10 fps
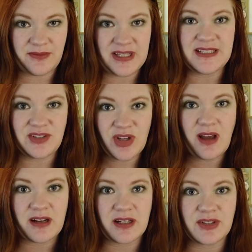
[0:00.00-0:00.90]
his
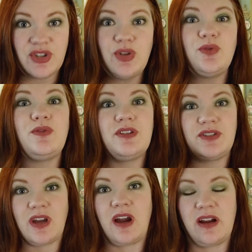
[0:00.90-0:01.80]
daughter to the
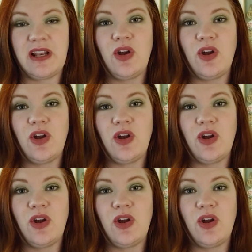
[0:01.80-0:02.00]
Tsar in